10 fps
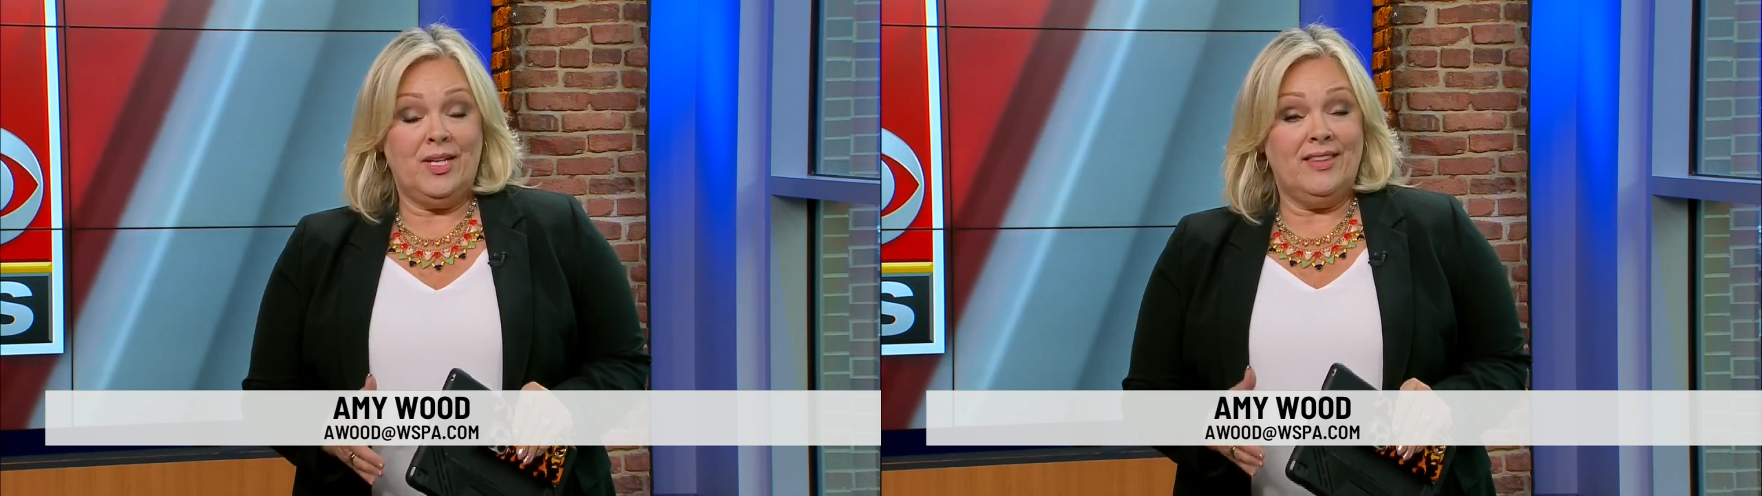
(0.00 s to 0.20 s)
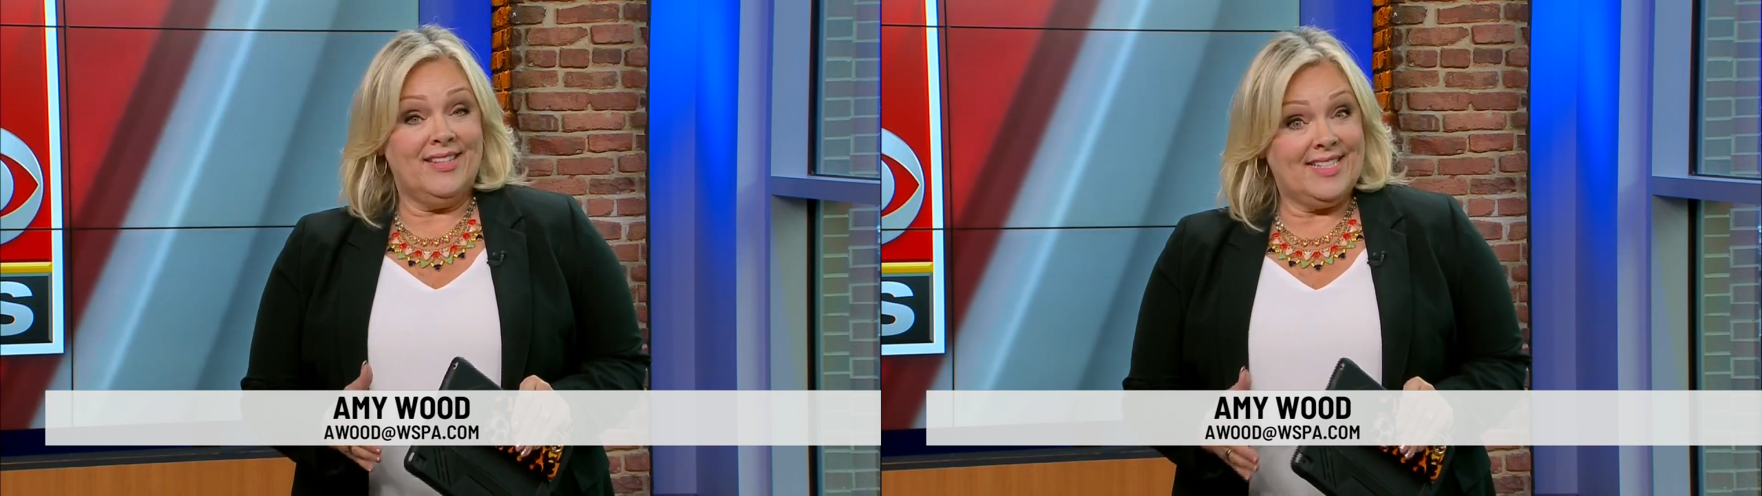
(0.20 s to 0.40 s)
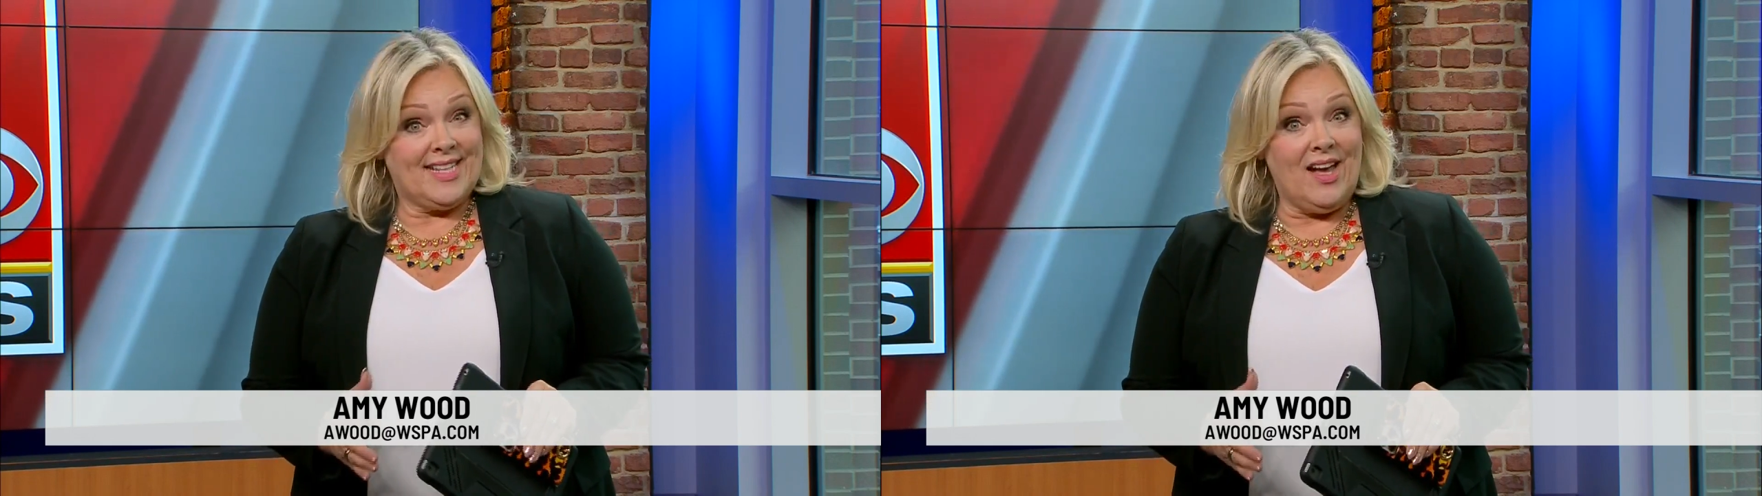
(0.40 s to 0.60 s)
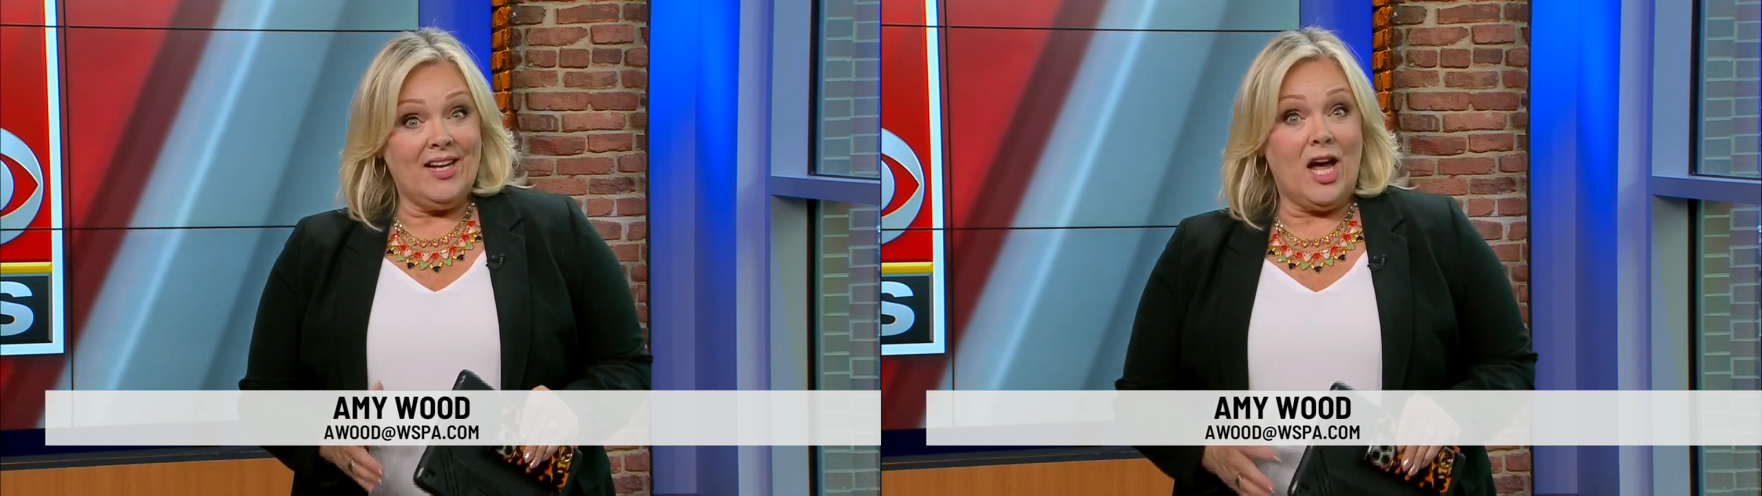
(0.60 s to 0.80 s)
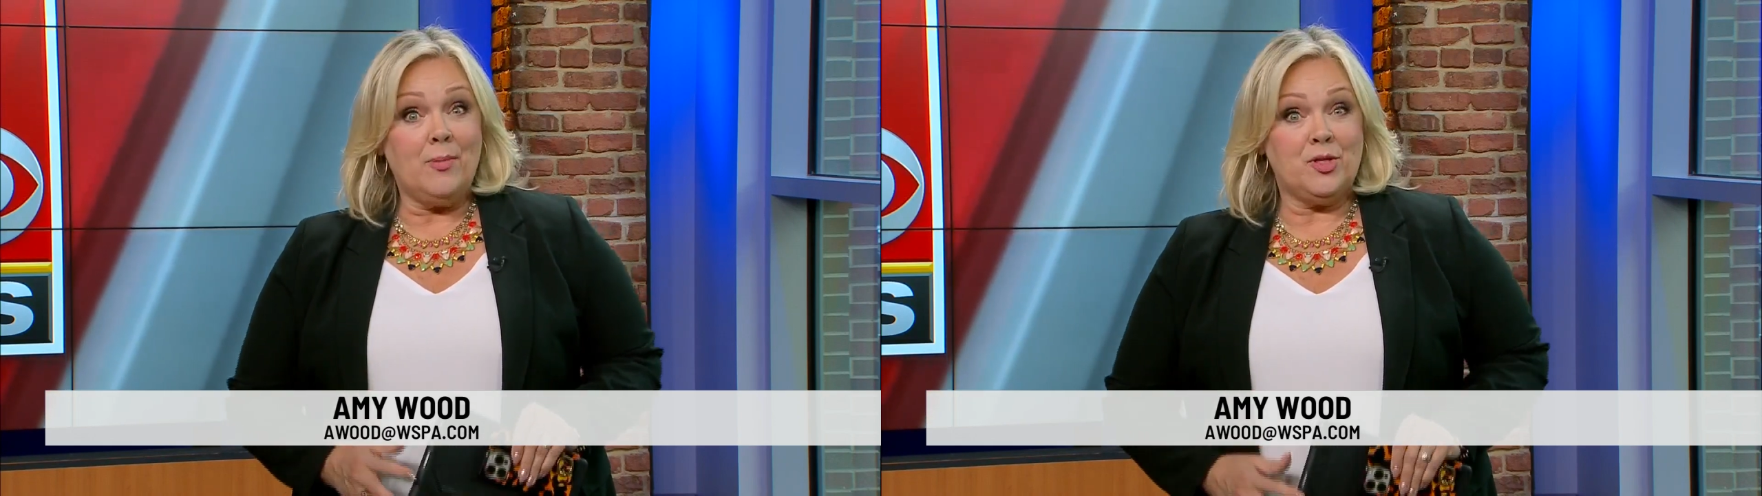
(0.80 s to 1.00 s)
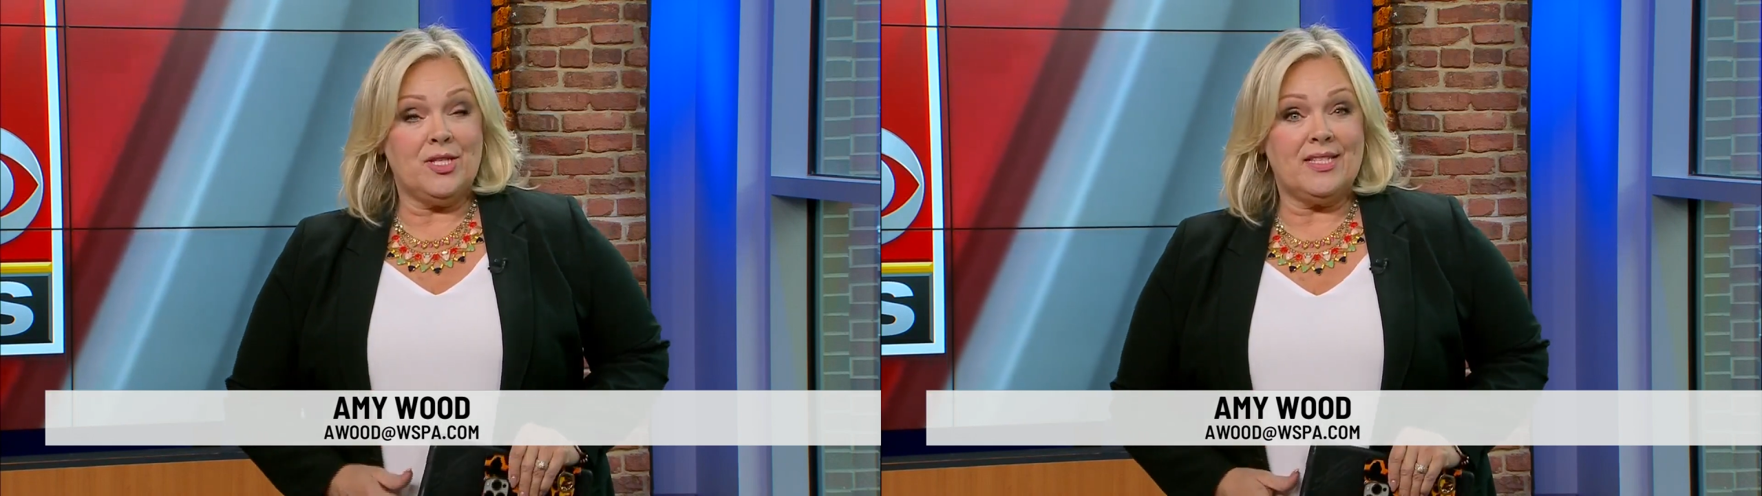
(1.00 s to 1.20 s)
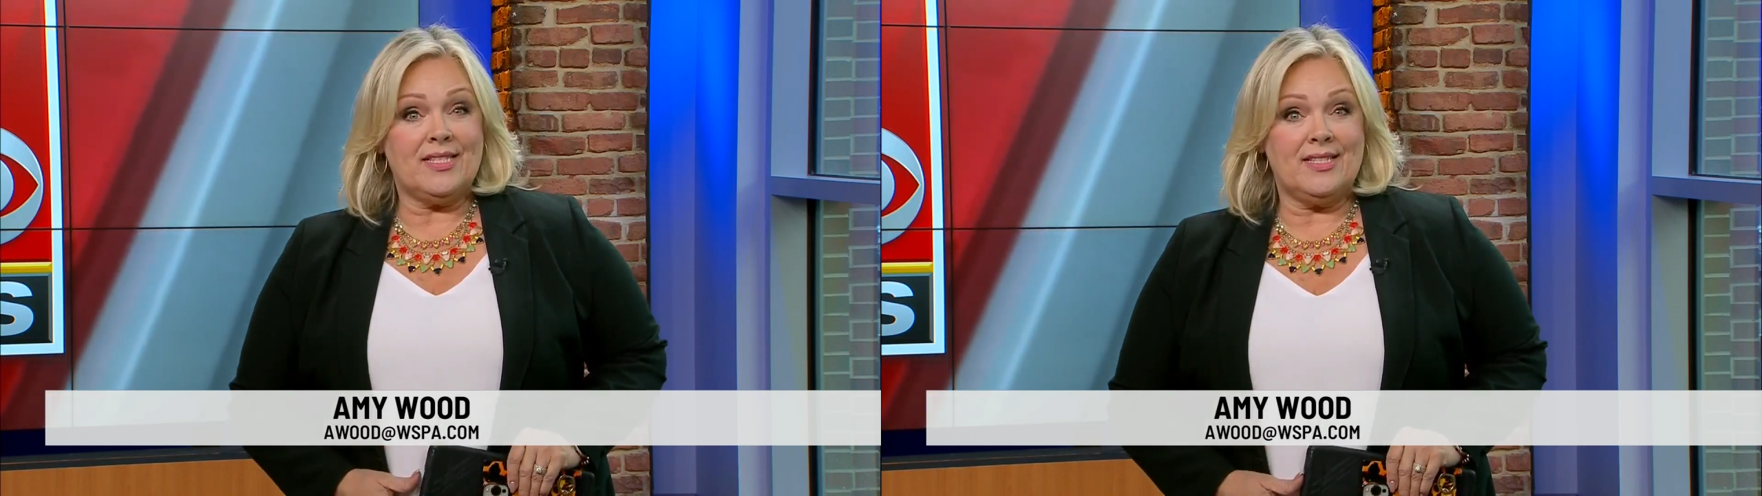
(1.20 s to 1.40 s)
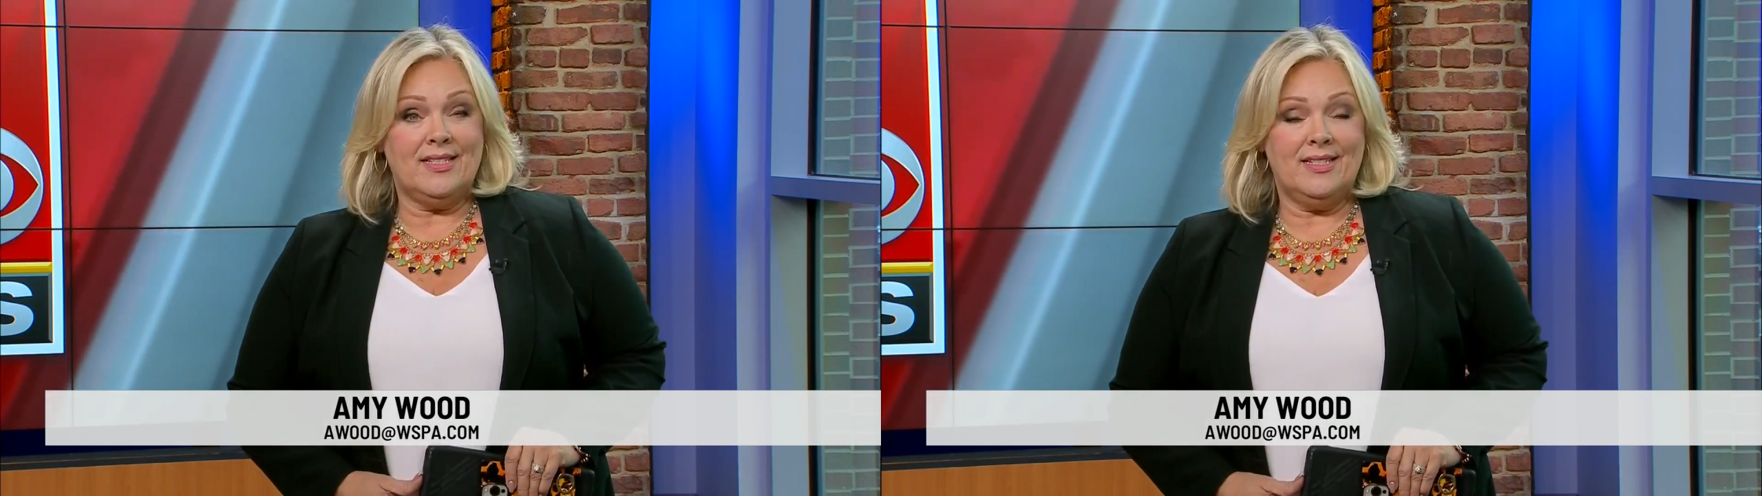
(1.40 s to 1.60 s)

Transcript: the design options.